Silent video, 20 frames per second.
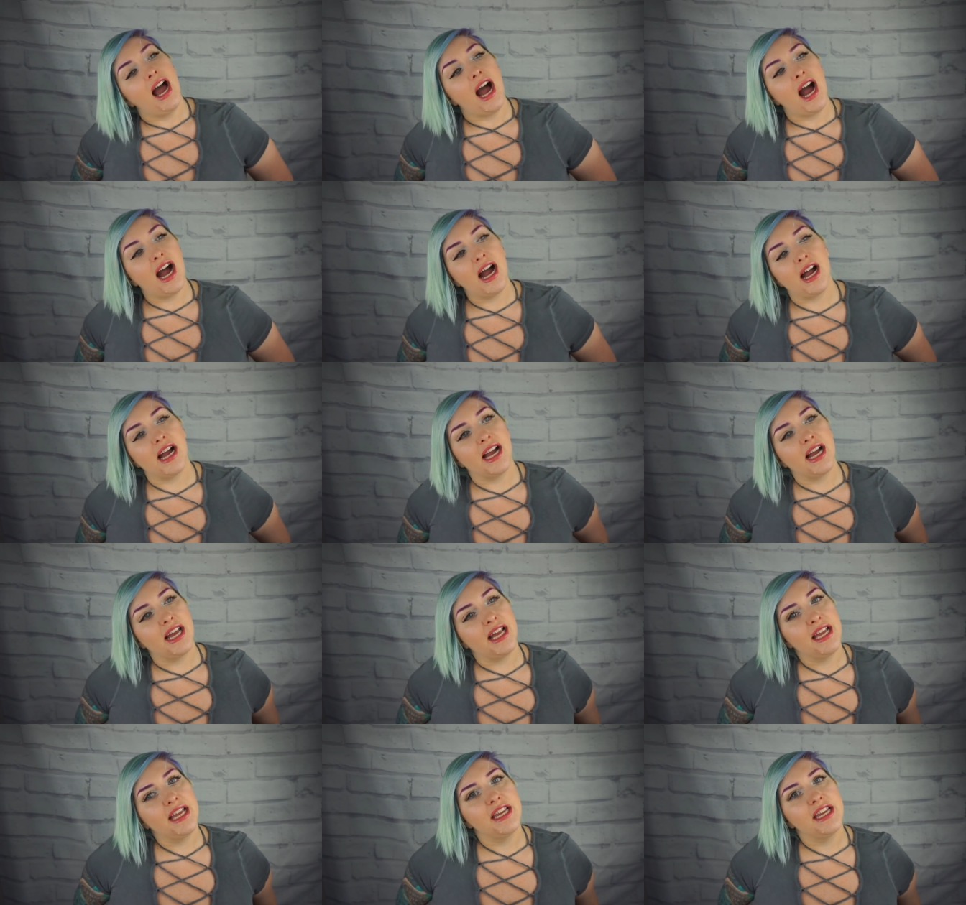
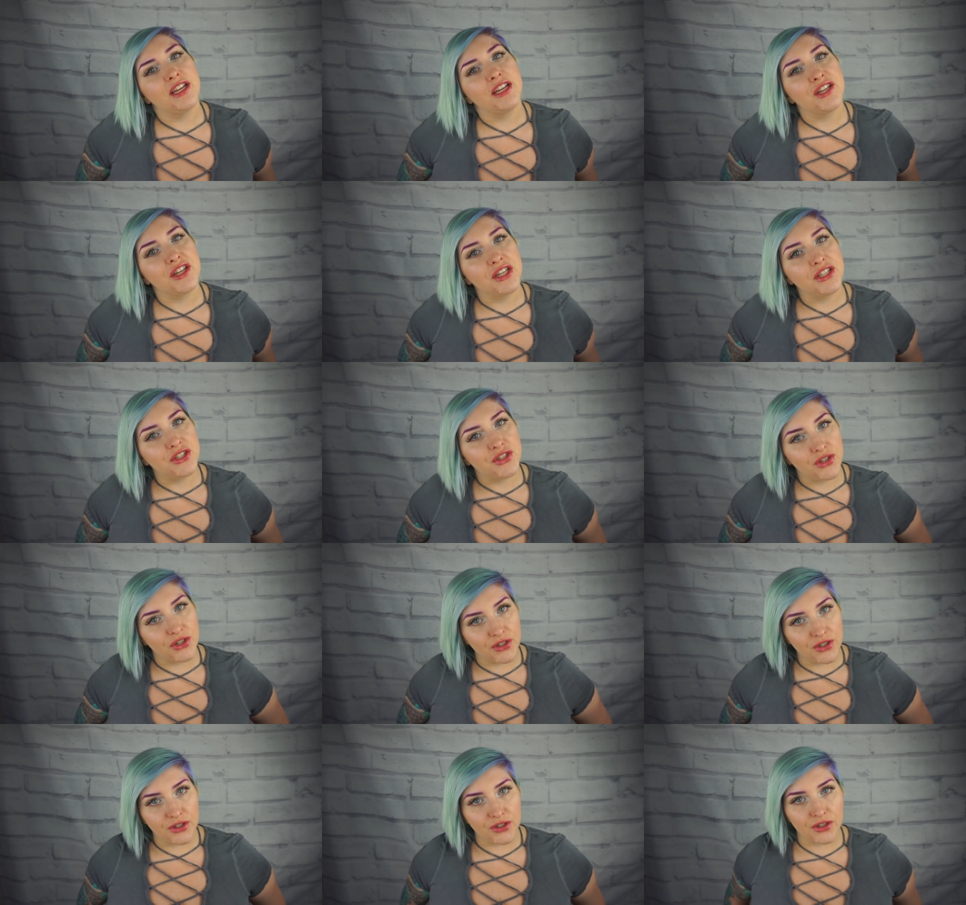I
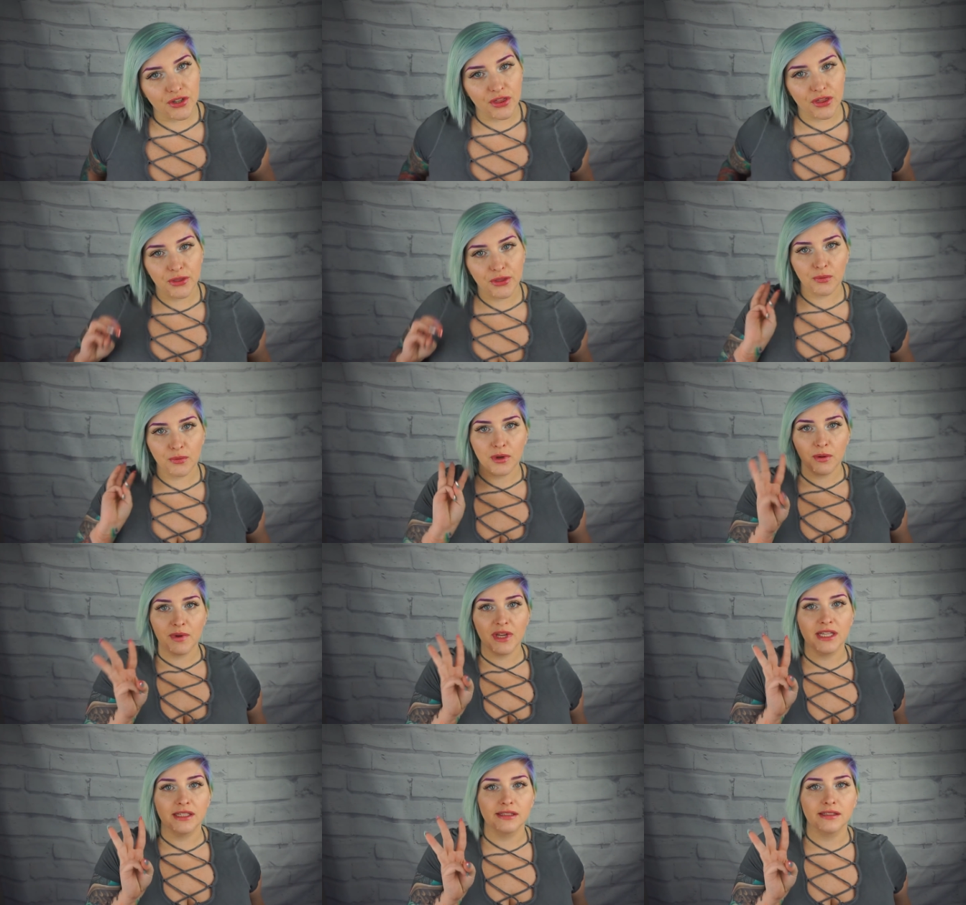took 3
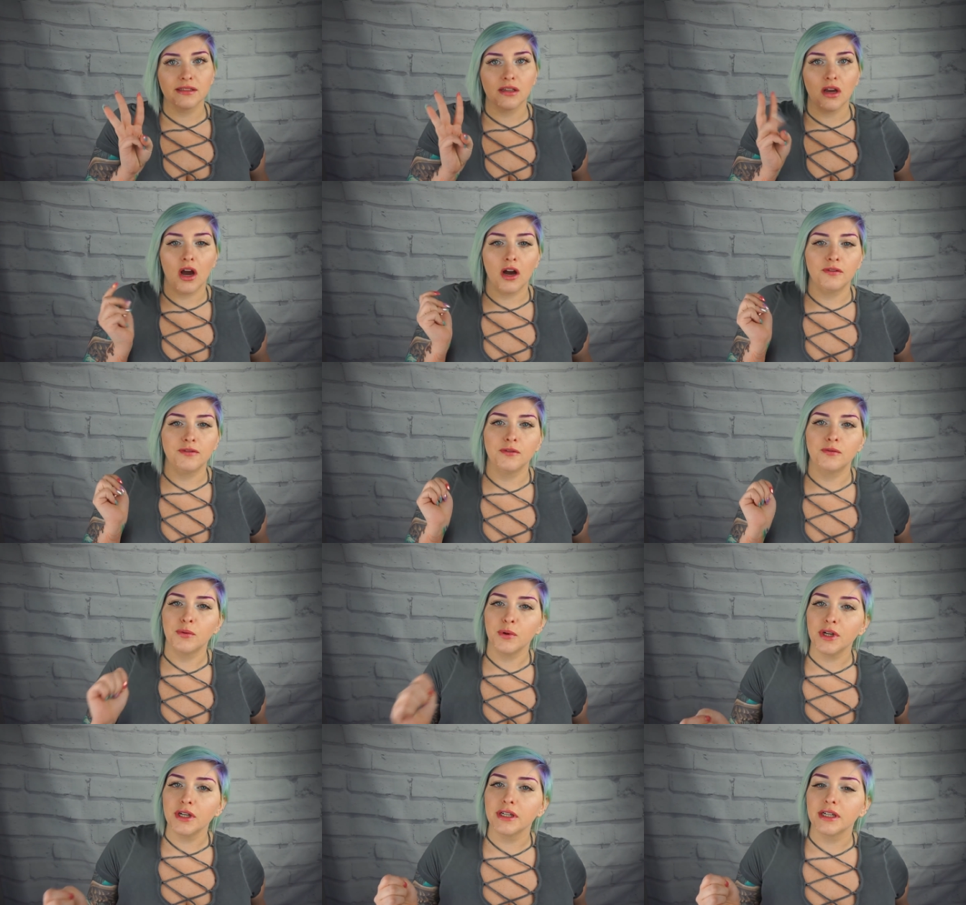weeks off
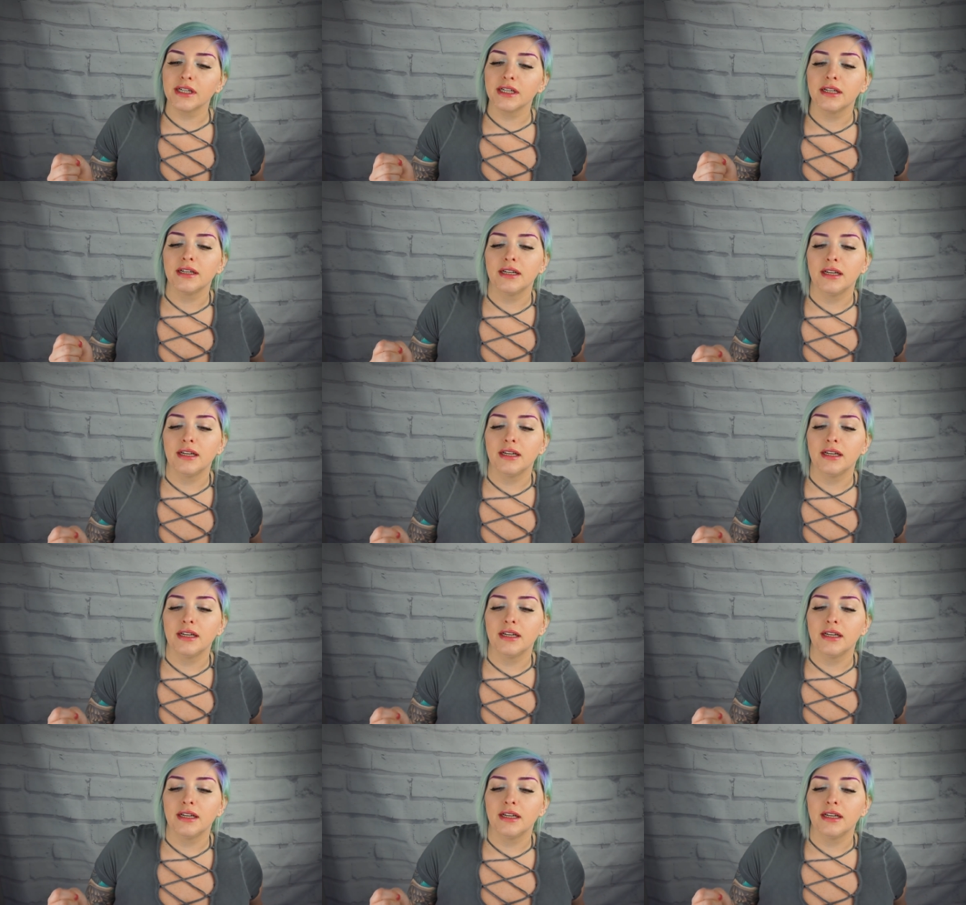of work.